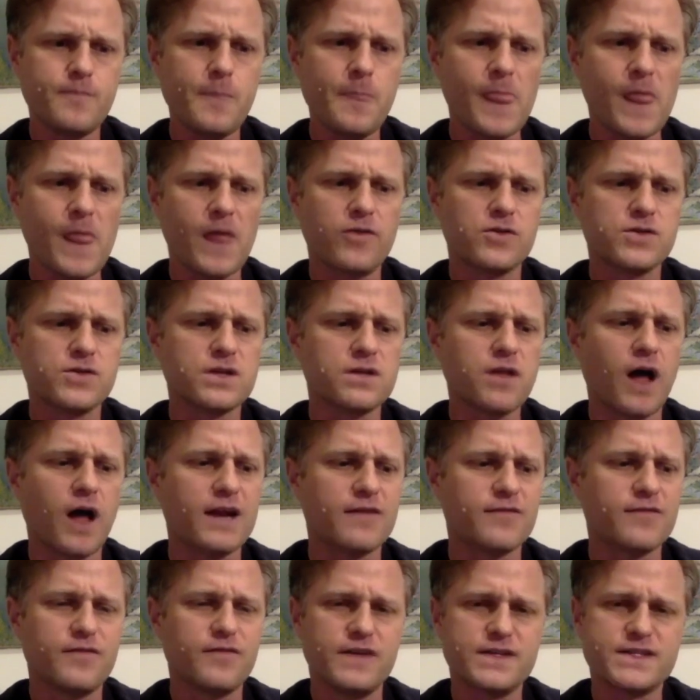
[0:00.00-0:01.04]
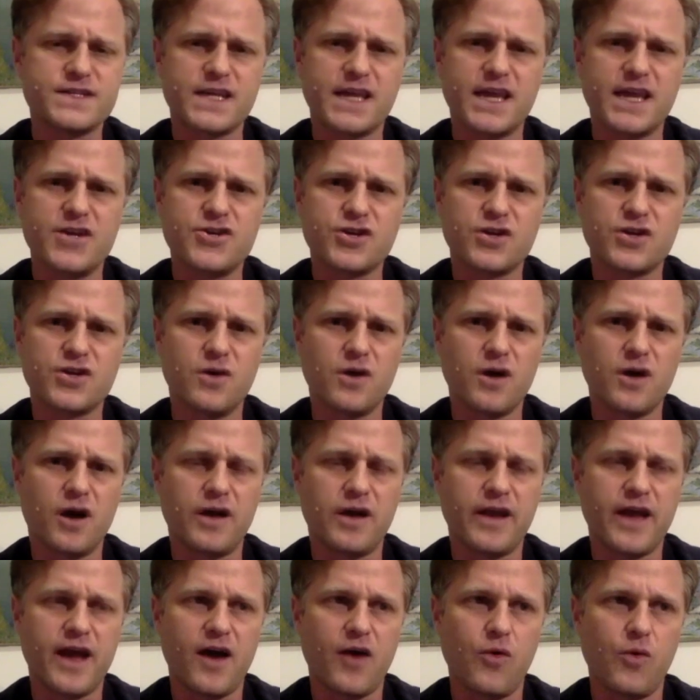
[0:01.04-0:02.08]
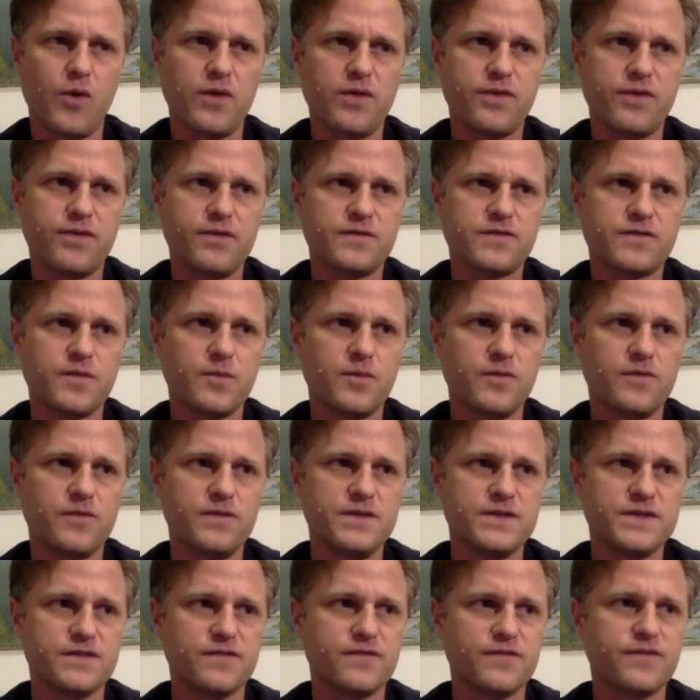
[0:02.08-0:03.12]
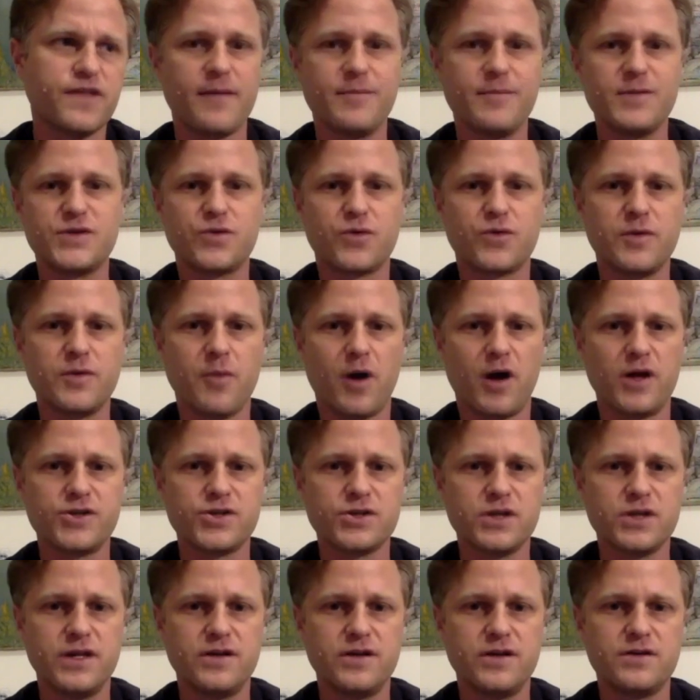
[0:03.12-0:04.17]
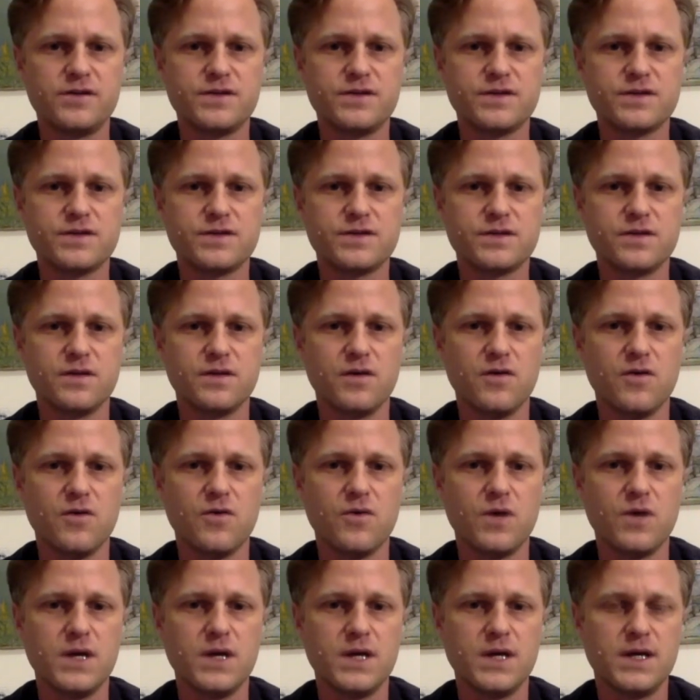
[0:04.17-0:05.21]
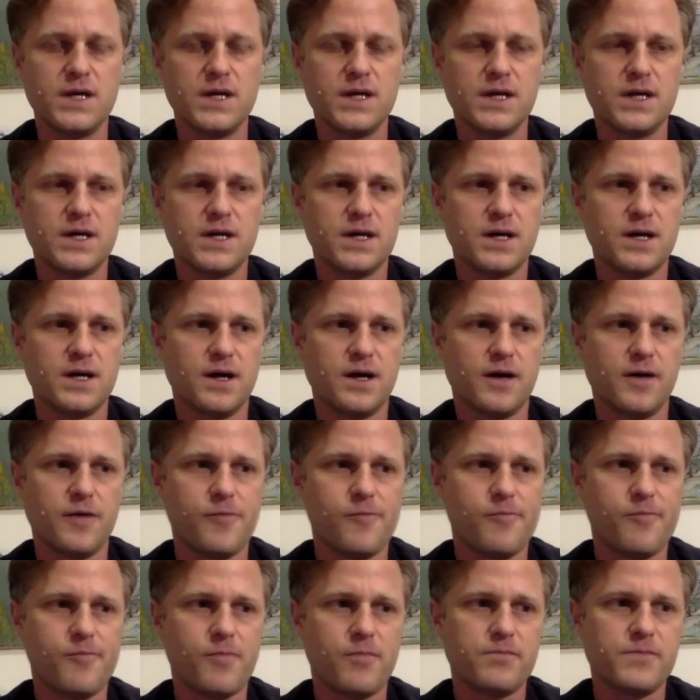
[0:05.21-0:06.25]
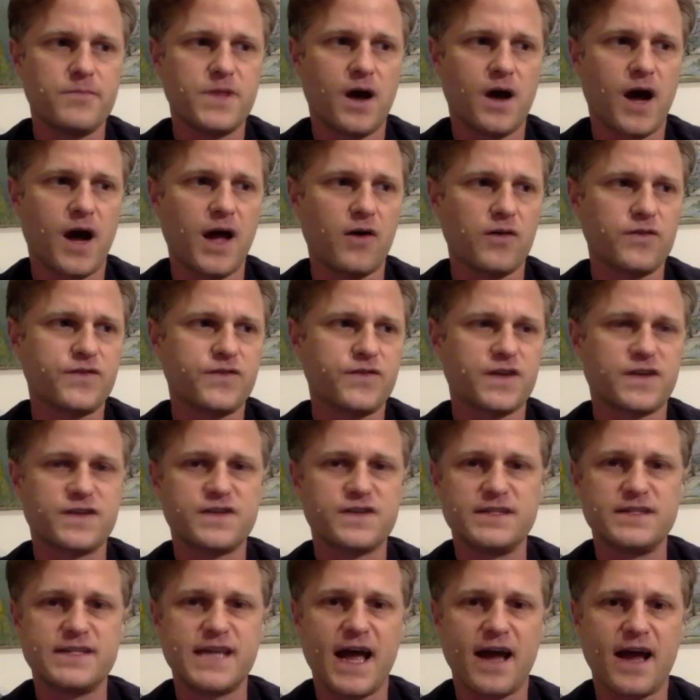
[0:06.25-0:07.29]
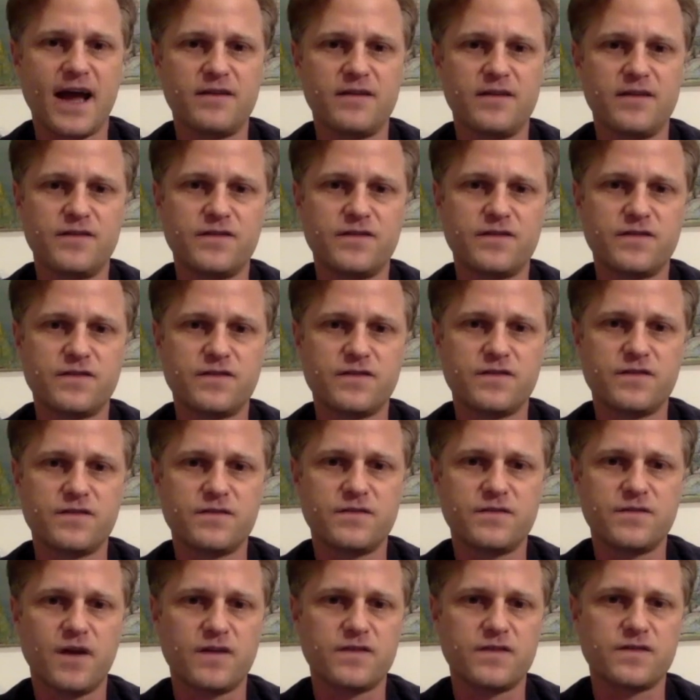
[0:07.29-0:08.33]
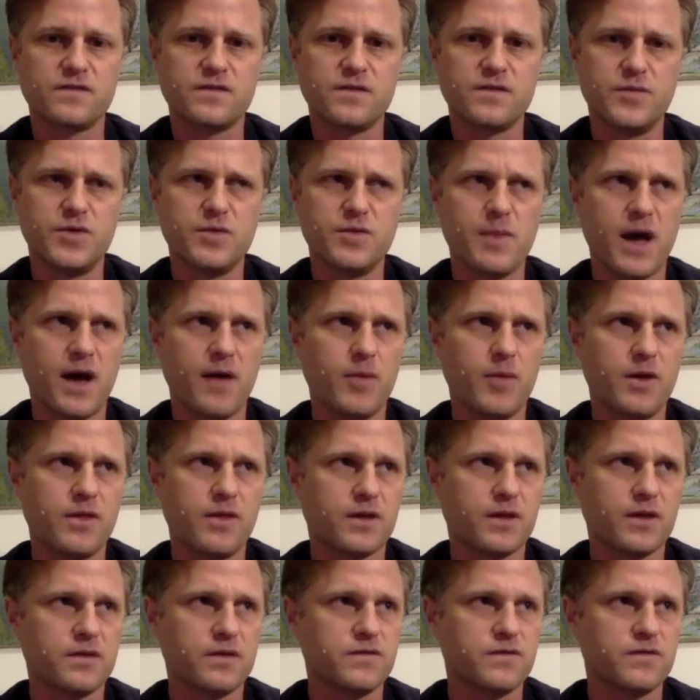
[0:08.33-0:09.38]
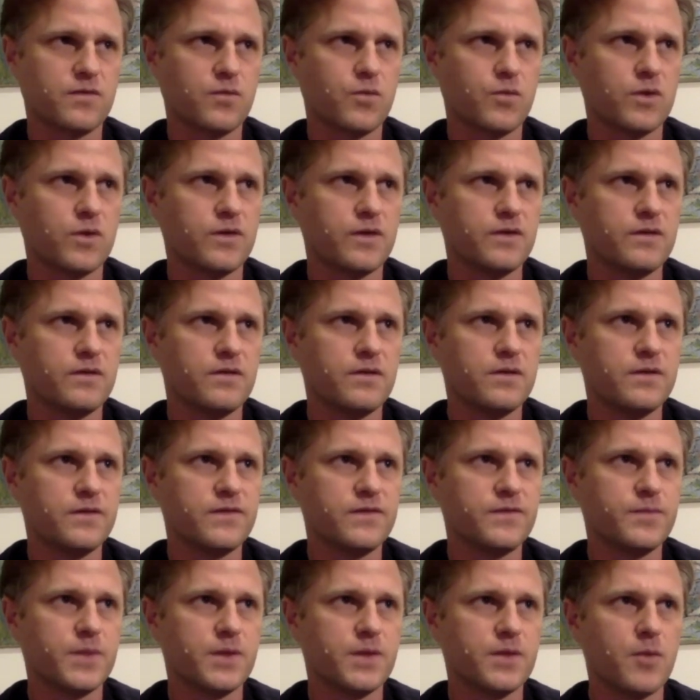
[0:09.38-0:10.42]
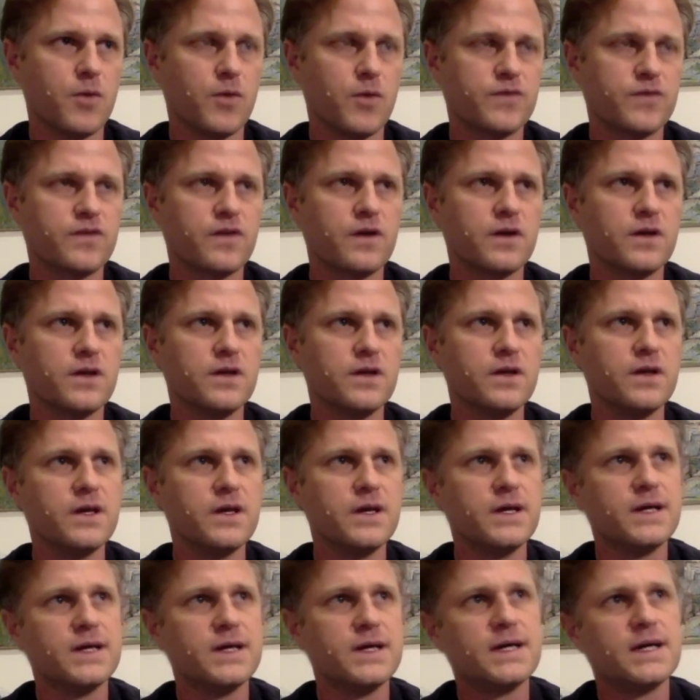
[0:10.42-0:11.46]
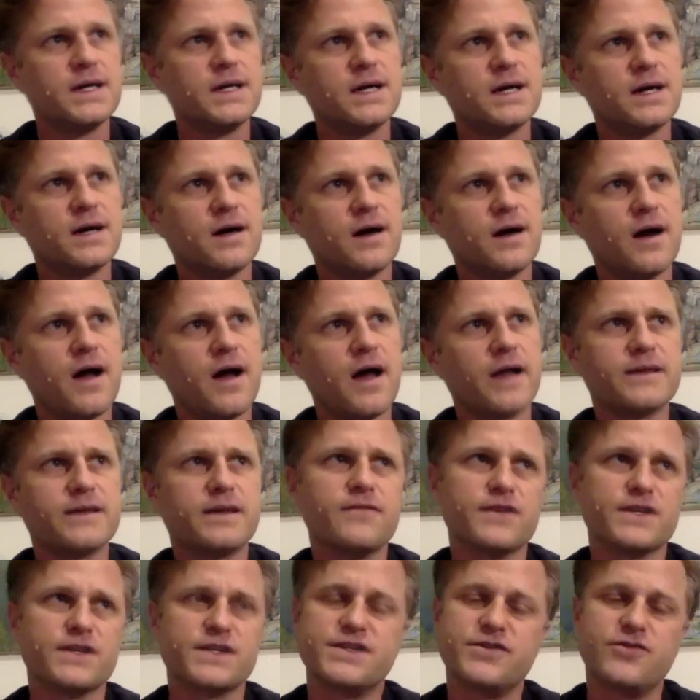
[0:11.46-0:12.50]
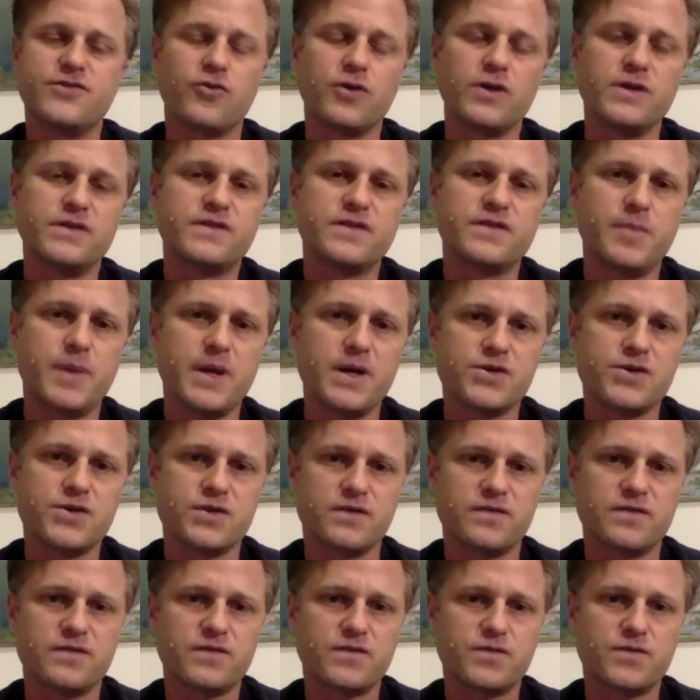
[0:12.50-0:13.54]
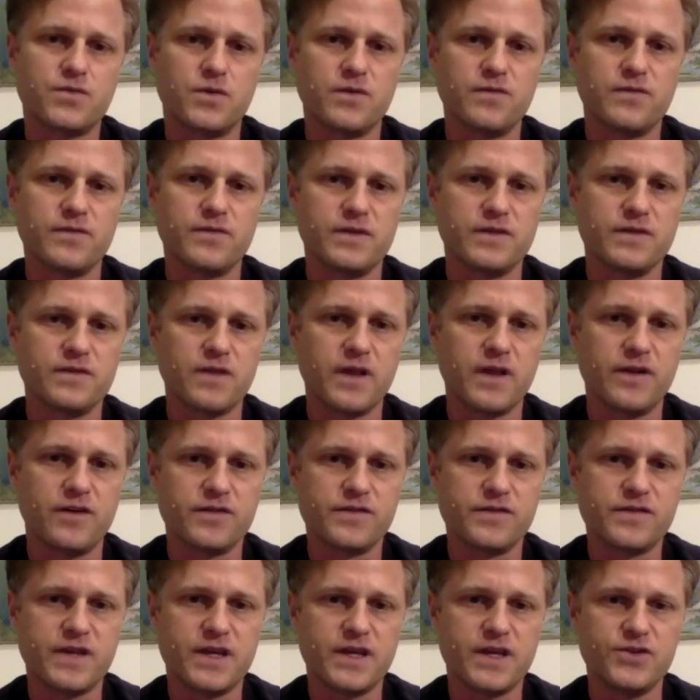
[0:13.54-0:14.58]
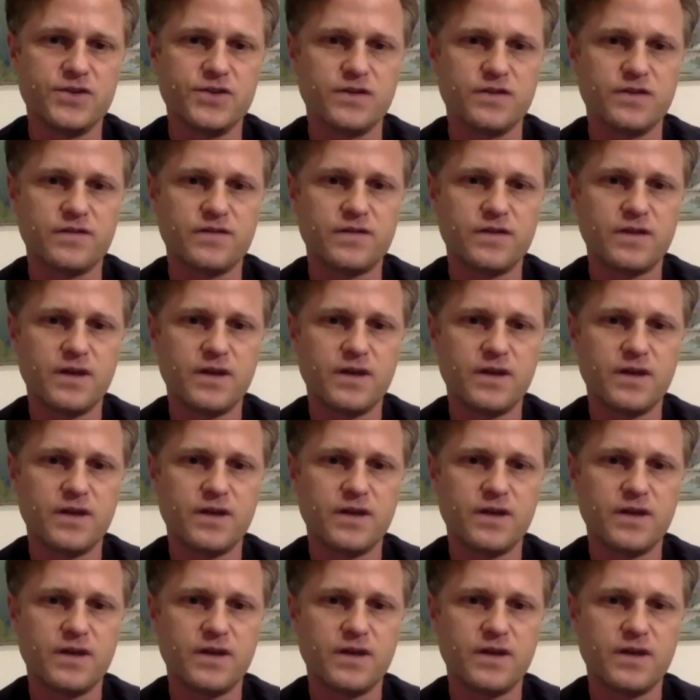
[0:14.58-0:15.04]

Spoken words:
There's a lot of investigation going on now with some of these inflammatory modulators. So the IL-6 antagonists, tocilizumab, I think, is the one that has been the most studied, and giving steroids to patients sort of in these later stages.